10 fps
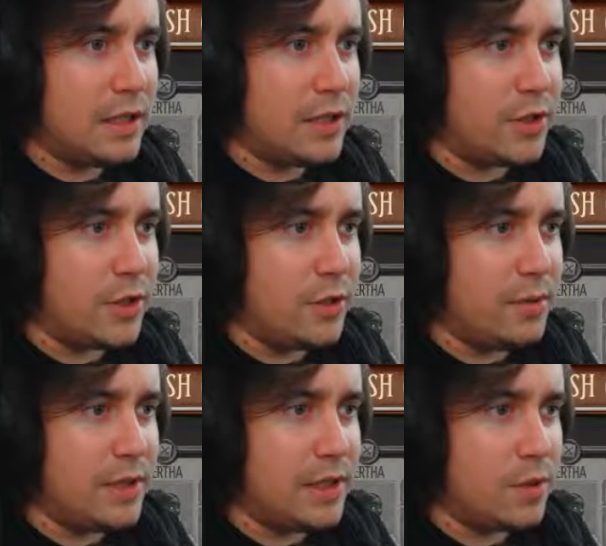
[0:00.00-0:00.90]
And
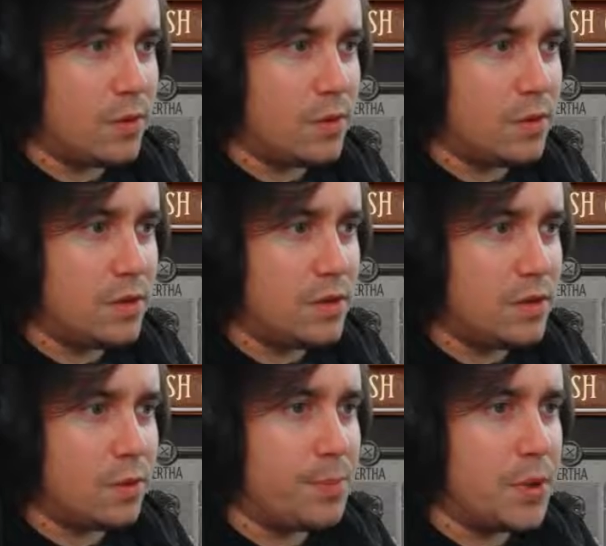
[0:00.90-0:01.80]
you, Igor.
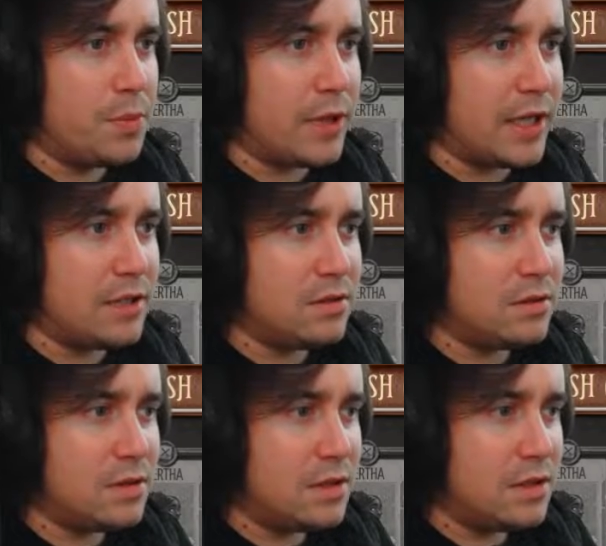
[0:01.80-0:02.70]
Got a Boomerang.
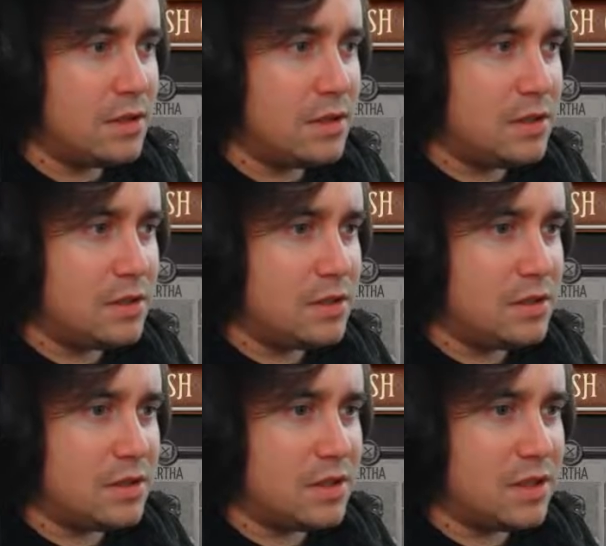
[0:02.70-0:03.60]

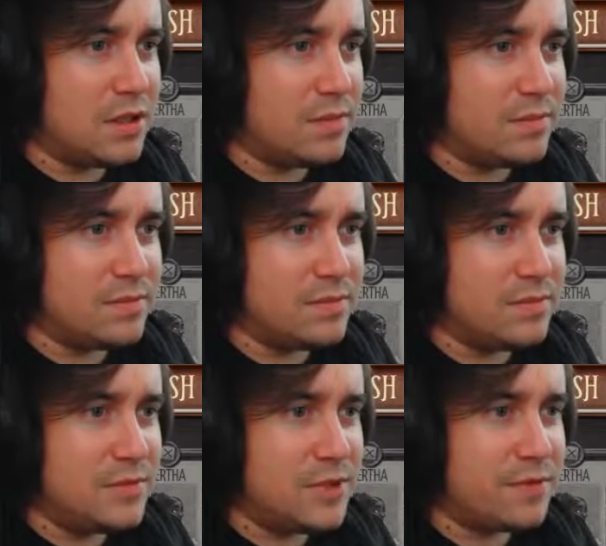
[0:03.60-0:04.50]
Um,
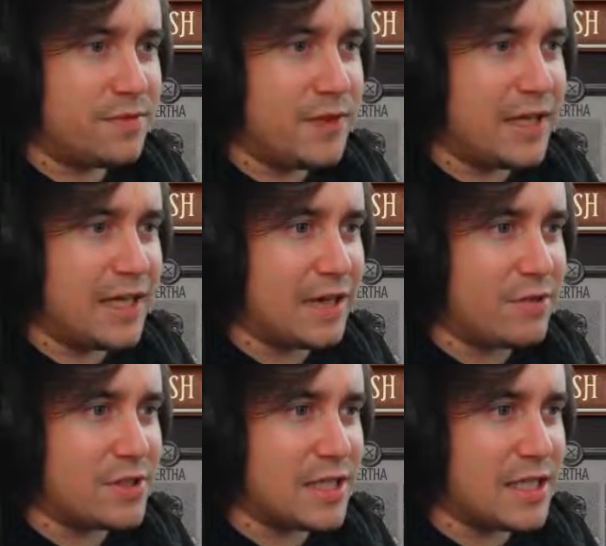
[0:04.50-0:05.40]
you look fairly
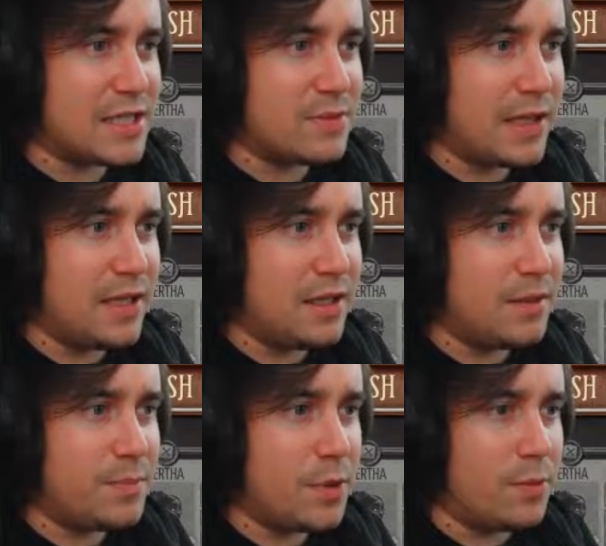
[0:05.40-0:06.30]
average, I guess. Wait.
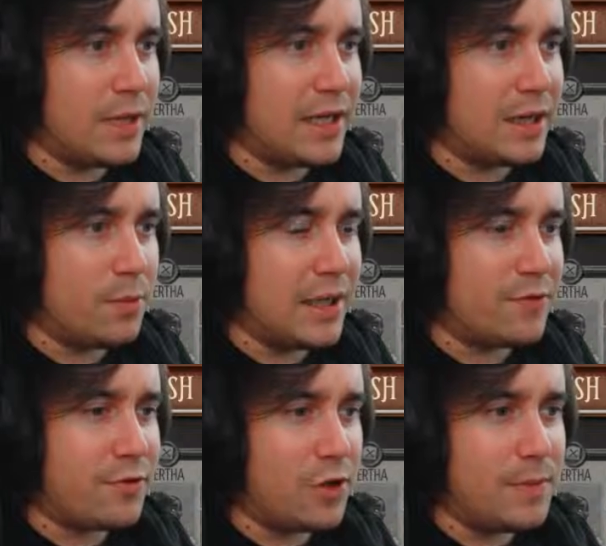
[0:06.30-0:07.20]
Boomerang and
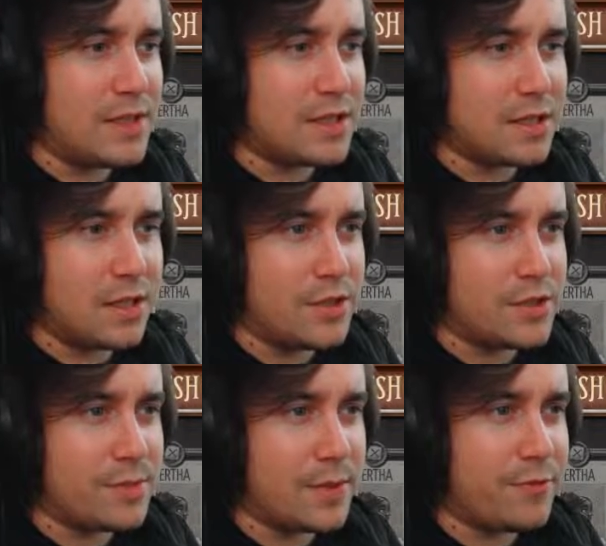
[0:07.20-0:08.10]
weight throw means I can only
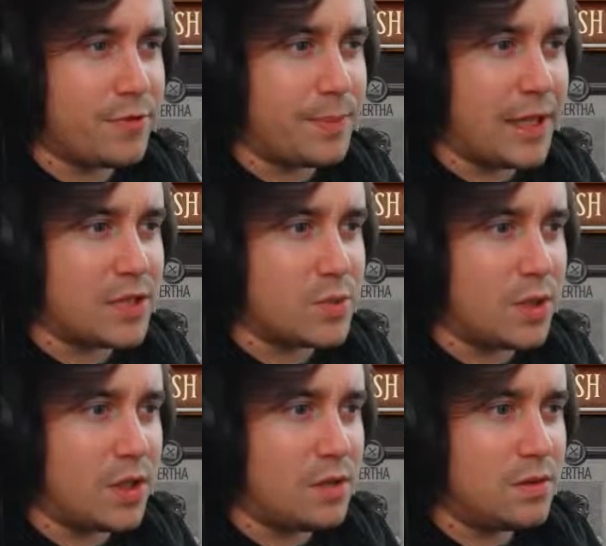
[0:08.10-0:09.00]
use them from the back as
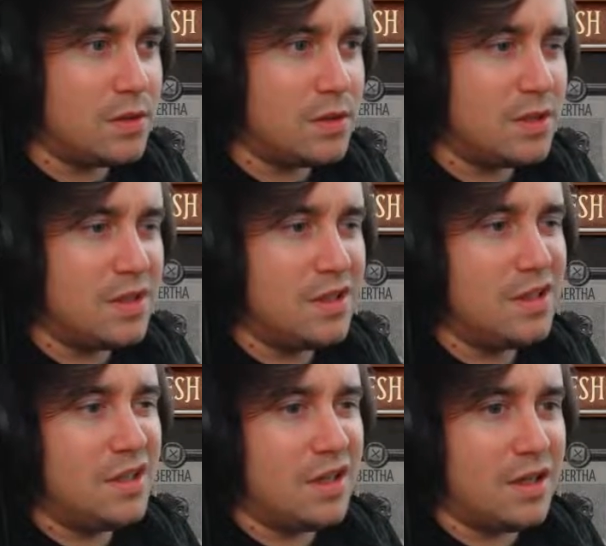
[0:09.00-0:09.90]
well.
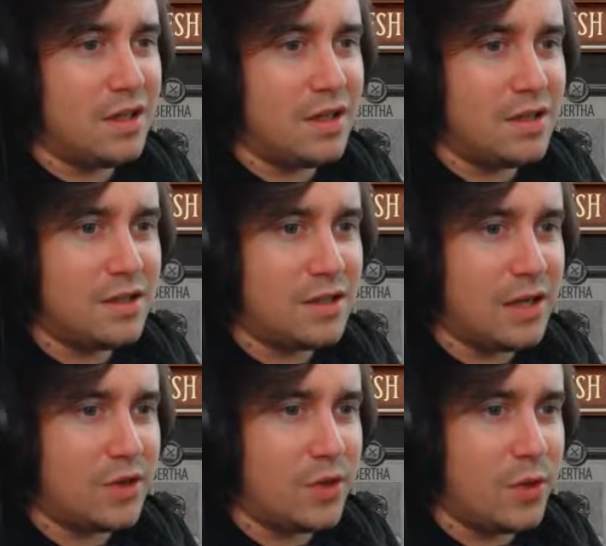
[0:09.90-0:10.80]
Ugh,
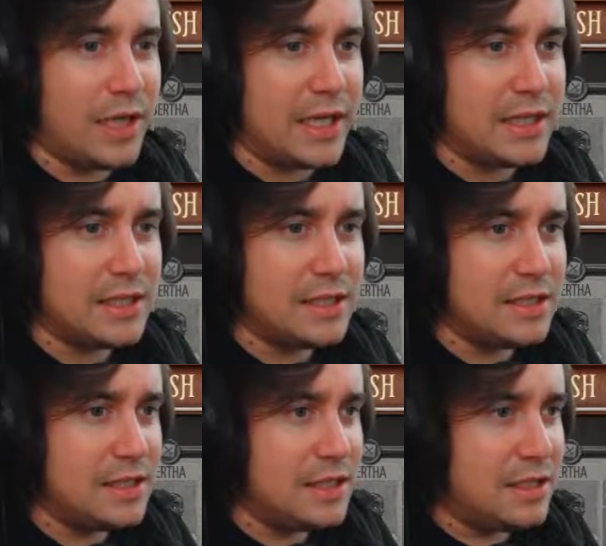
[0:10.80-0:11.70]
how annoying.
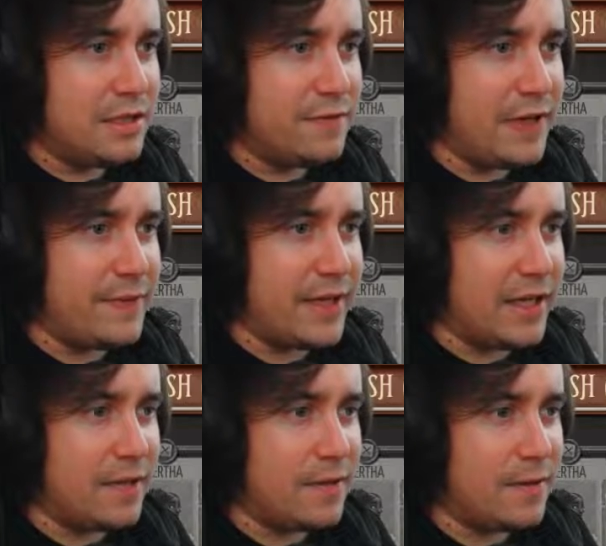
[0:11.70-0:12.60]
Phoebe.